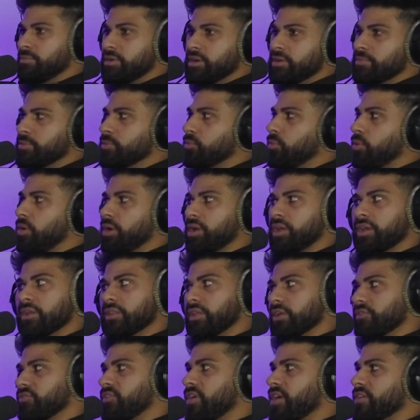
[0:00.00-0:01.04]
might have been walking
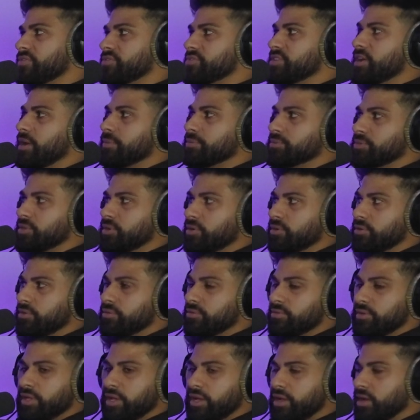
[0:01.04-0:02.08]
like 5 steps though,
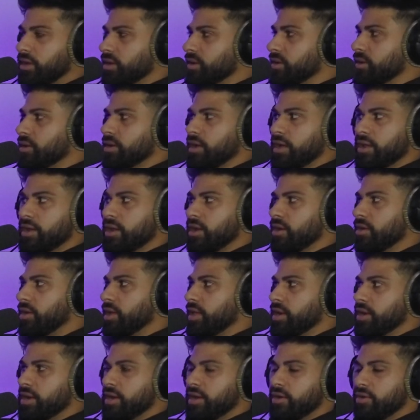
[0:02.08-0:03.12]
like in
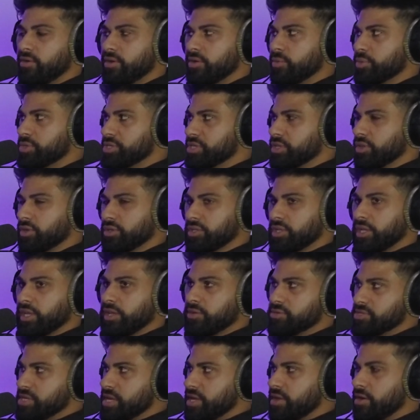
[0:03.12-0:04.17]
and out, which it looked like
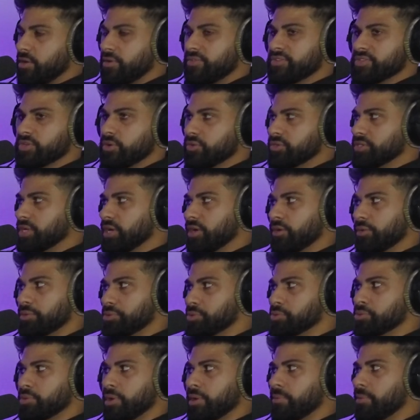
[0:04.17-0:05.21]
he was out of his hotel,
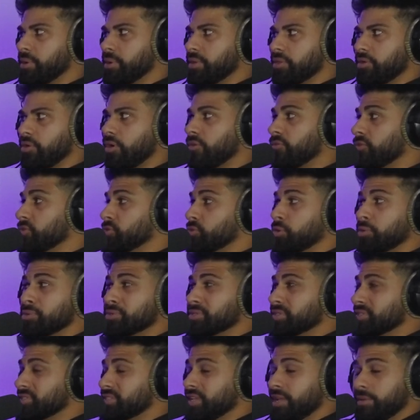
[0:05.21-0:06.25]
which was right by the conference room. It was
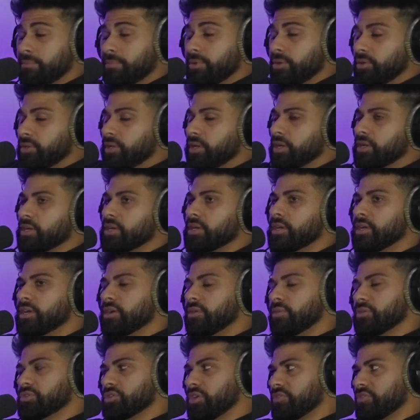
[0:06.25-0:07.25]
in the same building, which